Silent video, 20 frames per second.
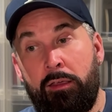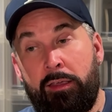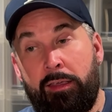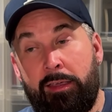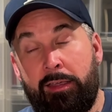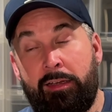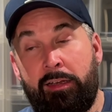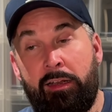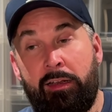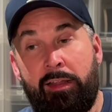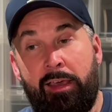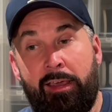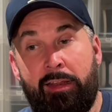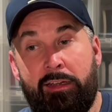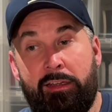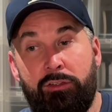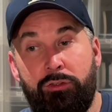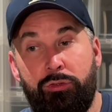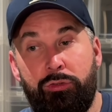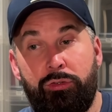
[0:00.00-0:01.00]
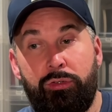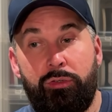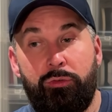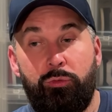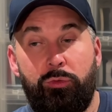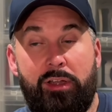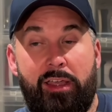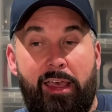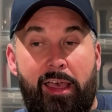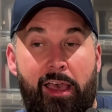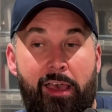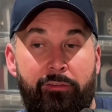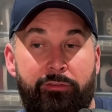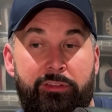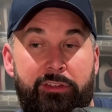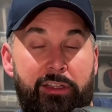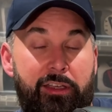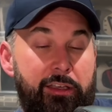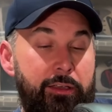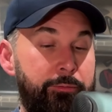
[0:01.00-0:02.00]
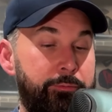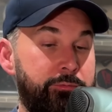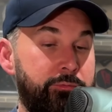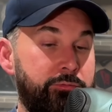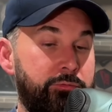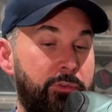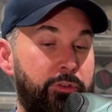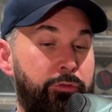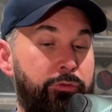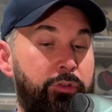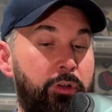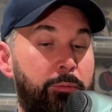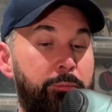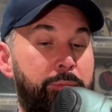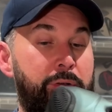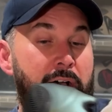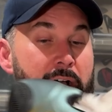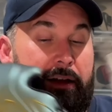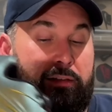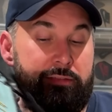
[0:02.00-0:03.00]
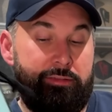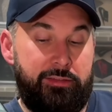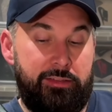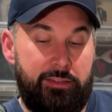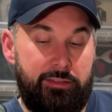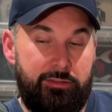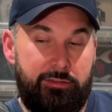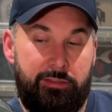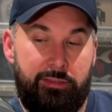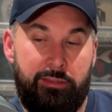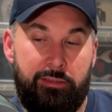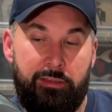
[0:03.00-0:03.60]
in the 90s we have the Foamposite,